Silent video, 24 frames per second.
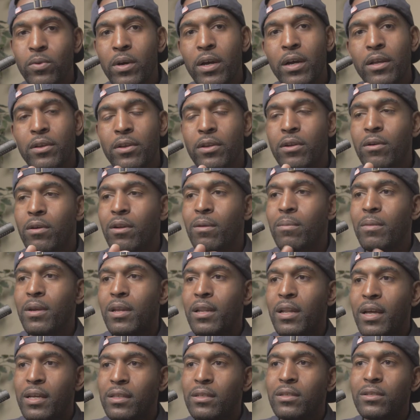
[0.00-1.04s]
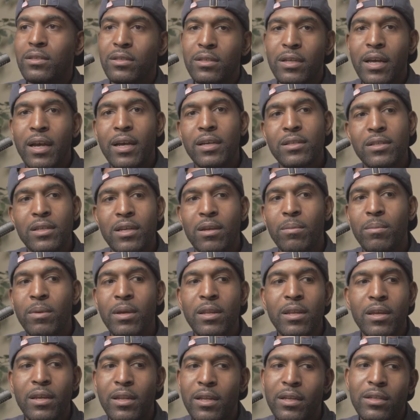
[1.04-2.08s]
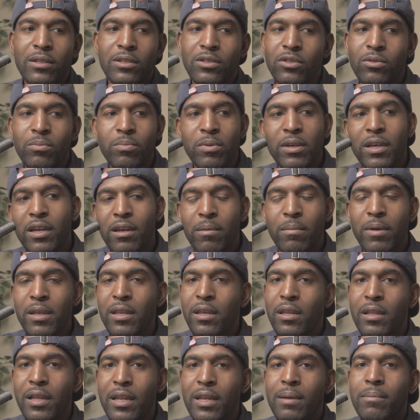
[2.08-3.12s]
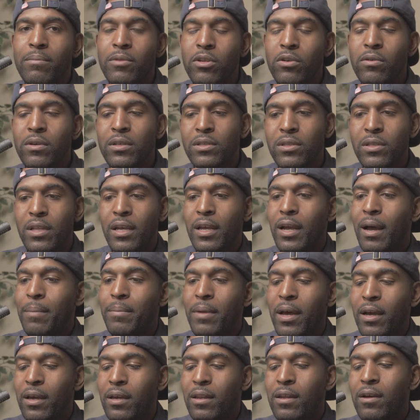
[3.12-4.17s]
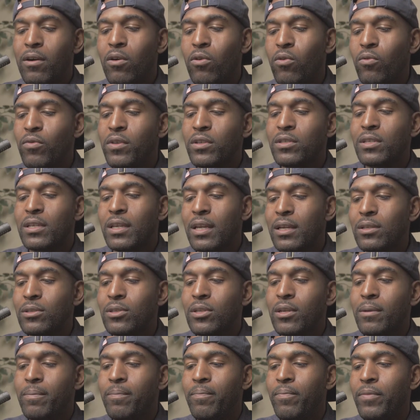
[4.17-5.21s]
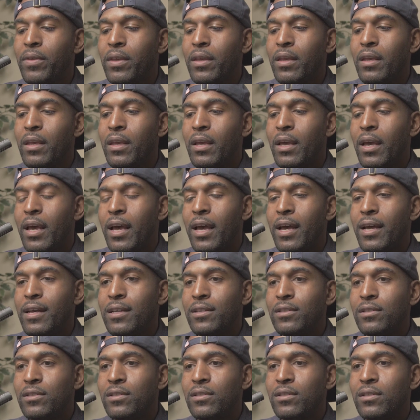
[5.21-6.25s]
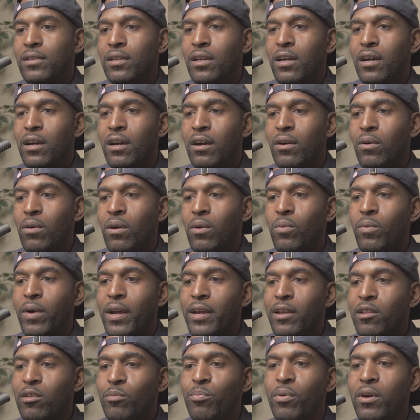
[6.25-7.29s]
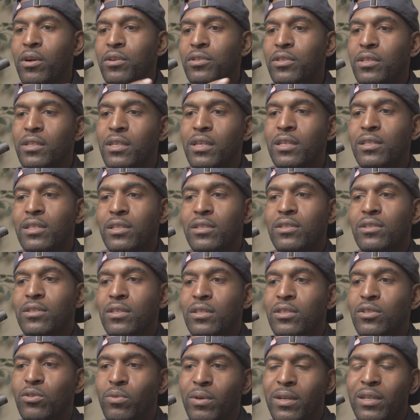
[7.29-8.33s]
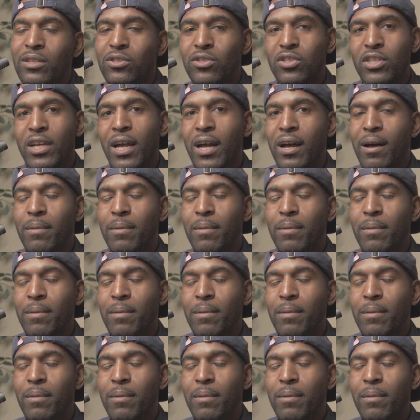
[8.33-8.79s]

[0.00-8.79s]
You know what I mean? Like, this guy's a comedian. He should be a comedian. Let him do his thing. I'm not going to hold this against him as a regular person because he's doing his job.